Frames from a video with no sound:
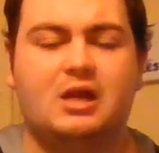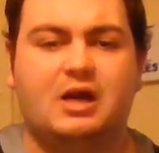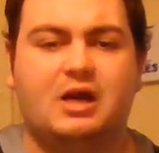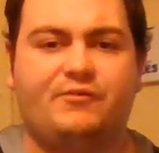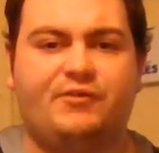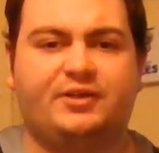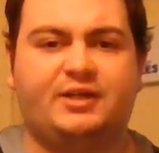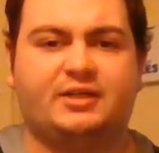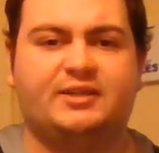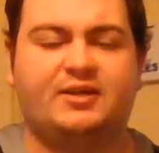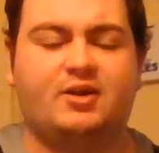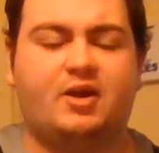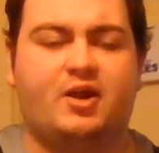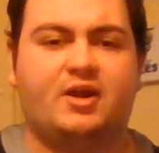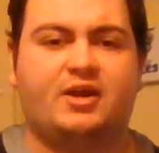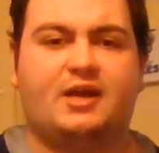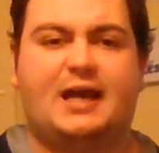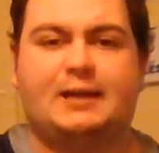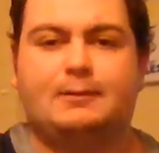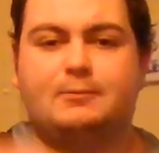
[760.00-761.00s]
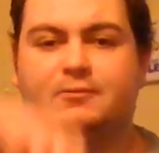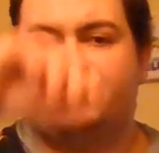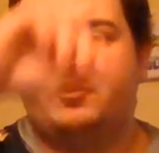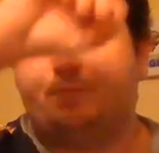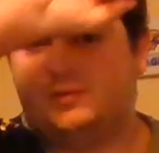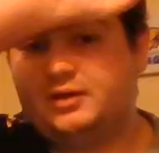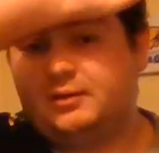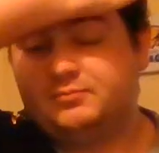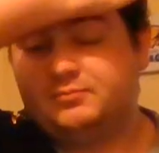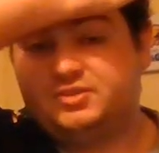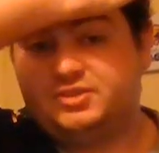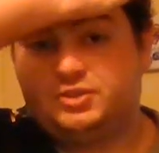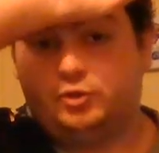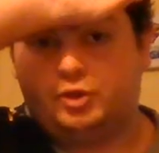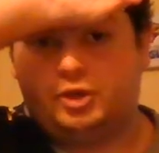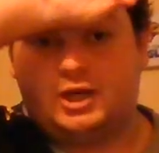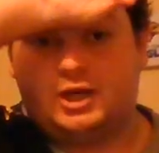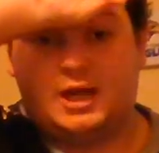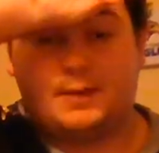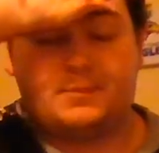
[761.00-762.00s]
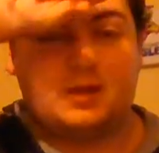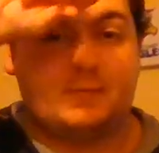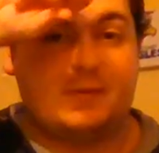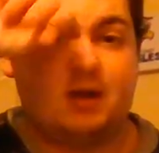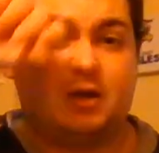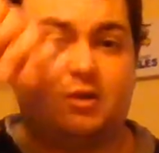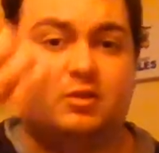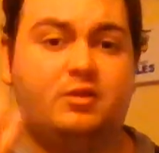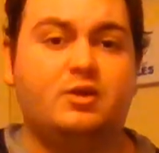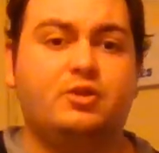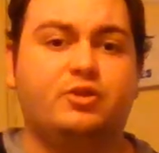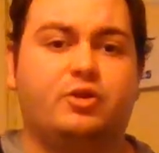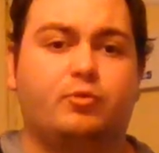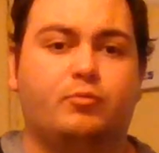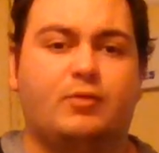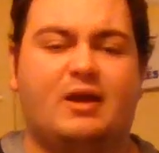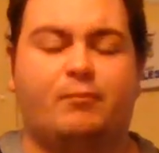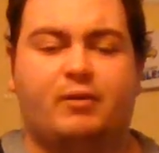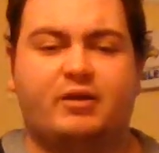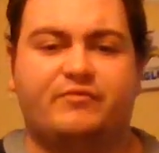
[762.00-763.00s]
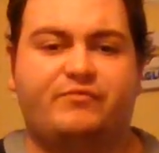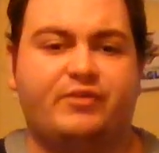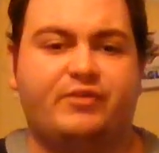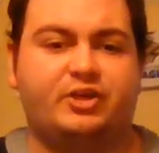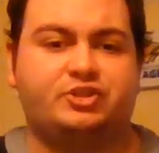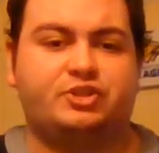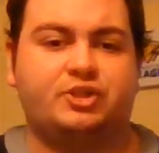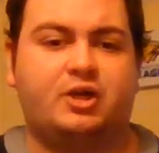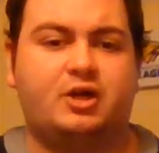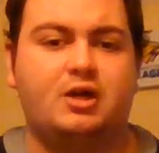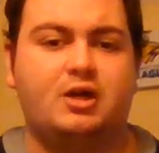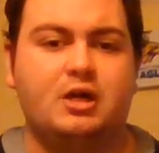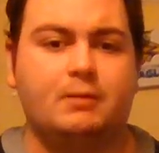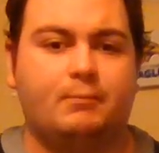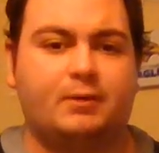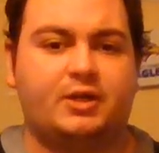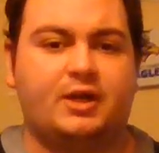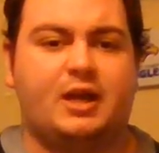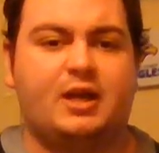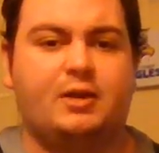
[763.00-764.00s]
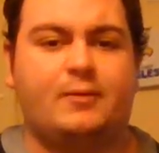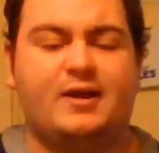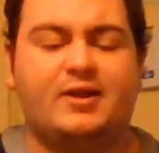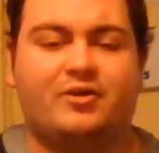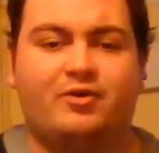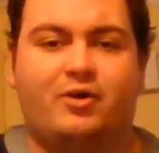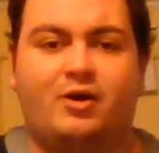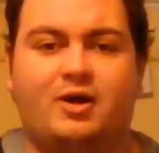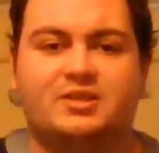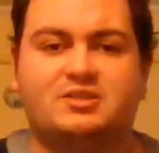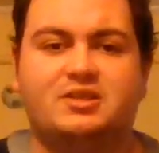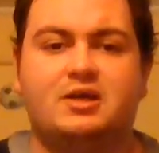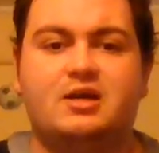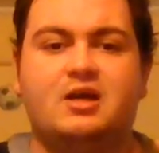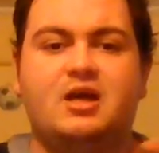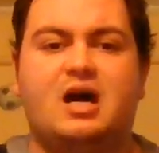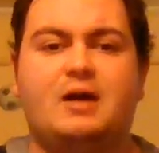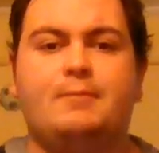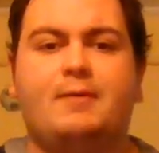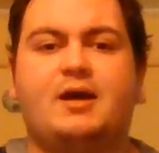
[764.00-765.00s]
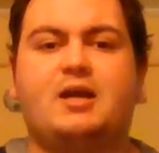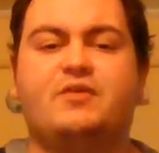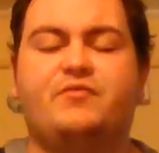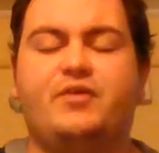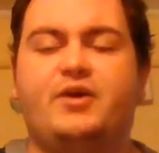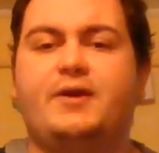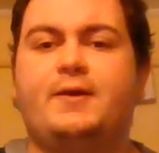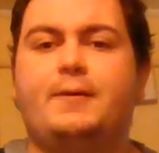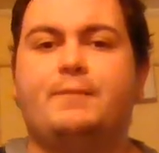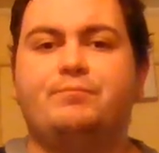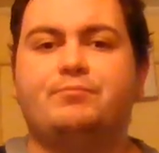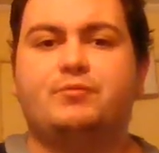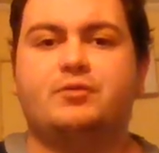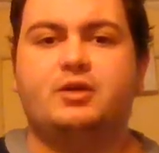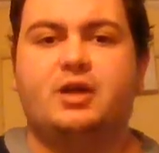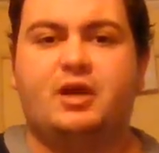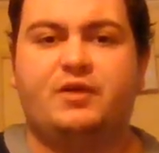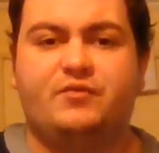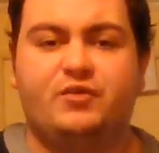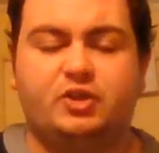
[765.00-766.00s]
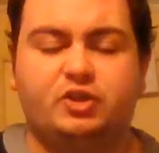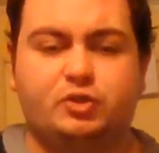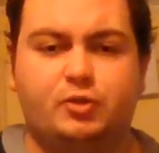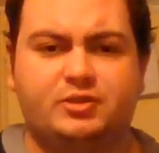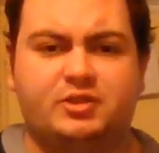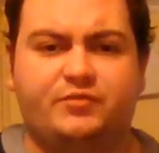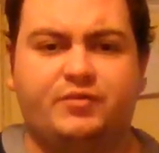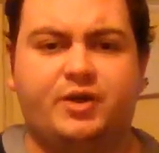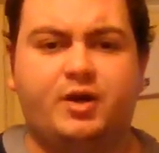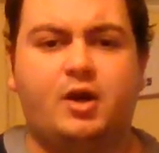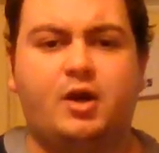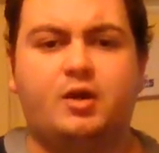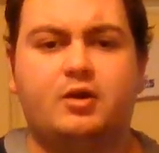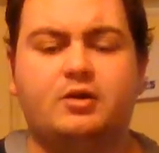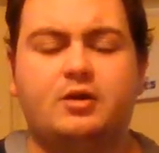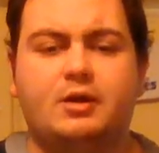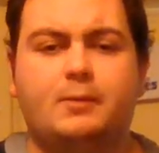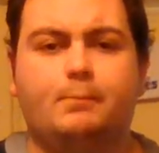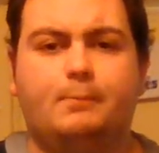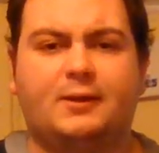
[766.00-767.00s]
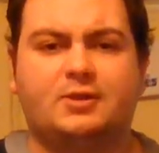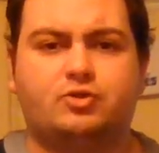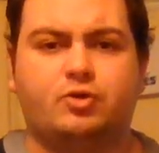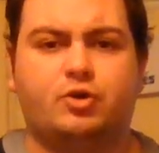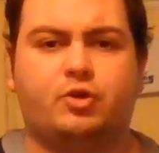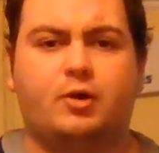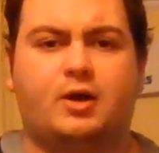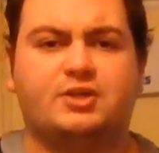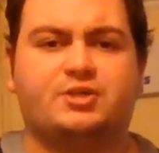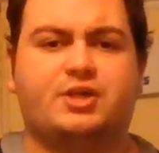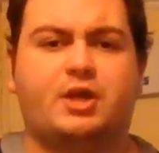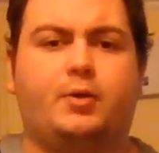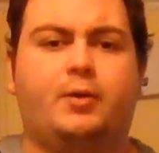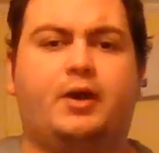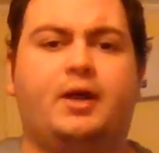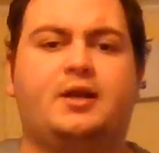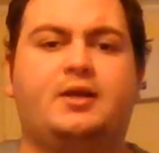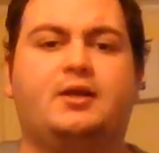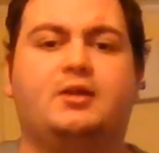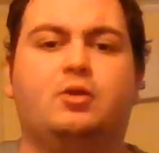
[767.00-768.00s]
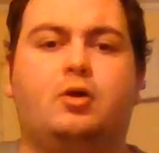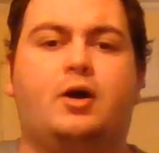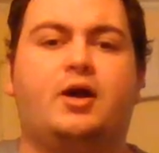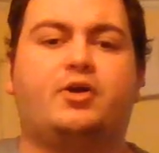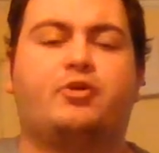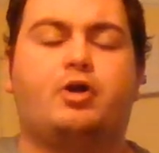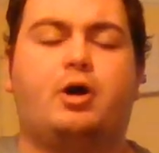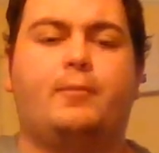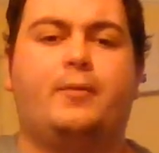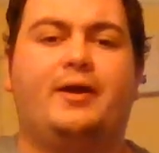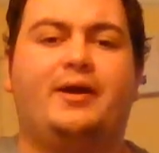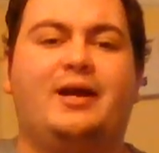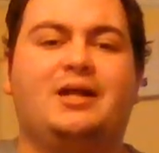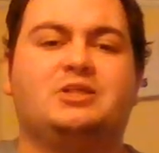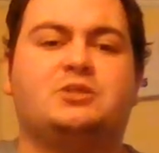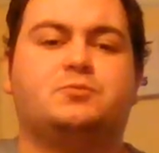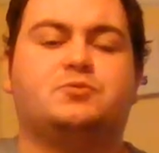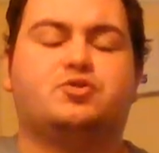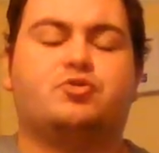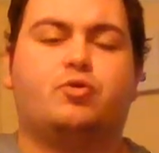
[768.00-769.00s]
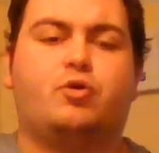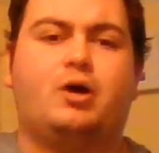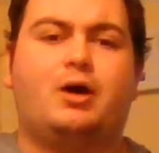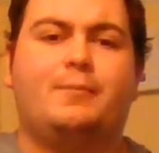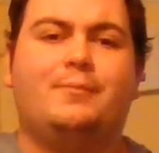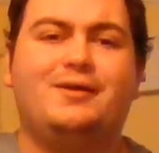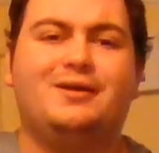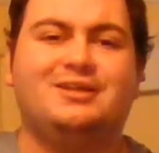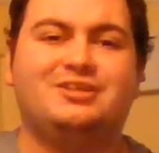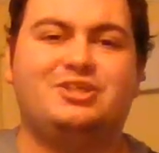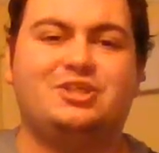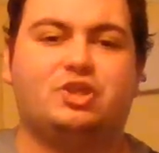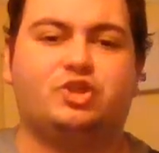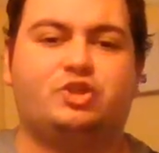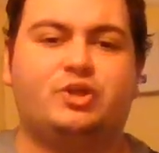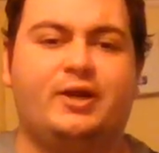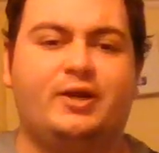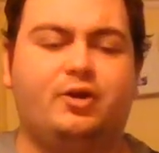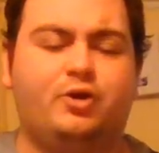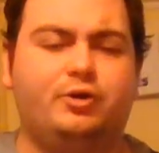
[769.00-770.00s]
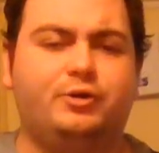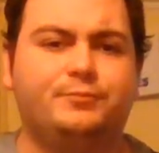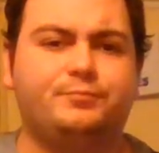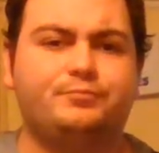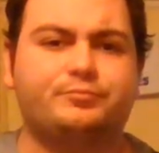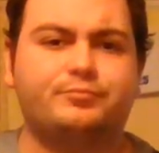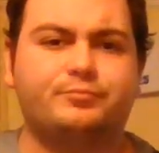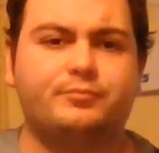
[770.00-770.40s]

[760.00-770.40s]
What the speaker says: I think I did okay with it, but I'm still not happy about the round 1 fixture. But anyway, guys, I'm out of here. If you enjoyed the video, make sure you guys go ahead and like, comment, and subscribe to the channel.